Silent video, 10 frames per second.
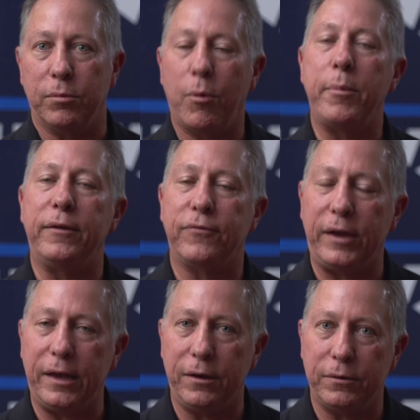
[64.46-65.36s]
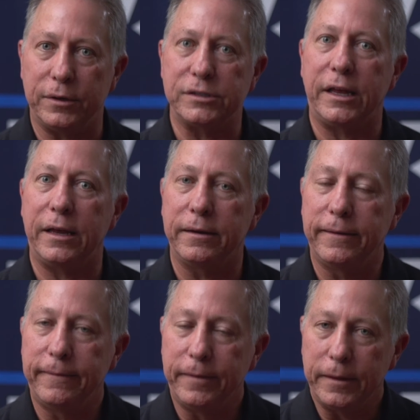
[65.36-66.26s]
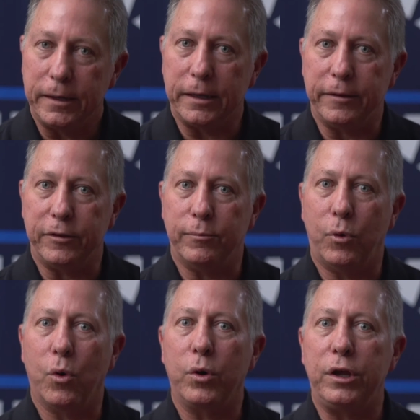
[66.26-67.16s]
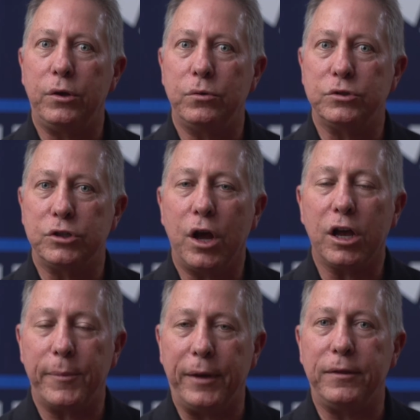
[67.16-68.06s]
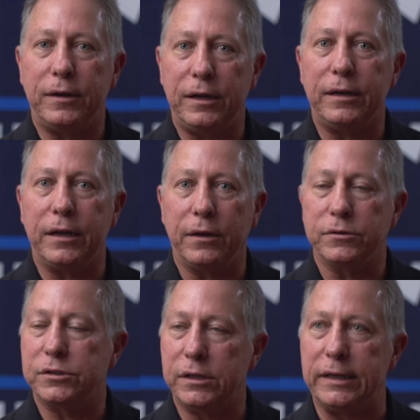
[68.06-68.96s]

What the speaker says: What we found is that the more you talk about the details,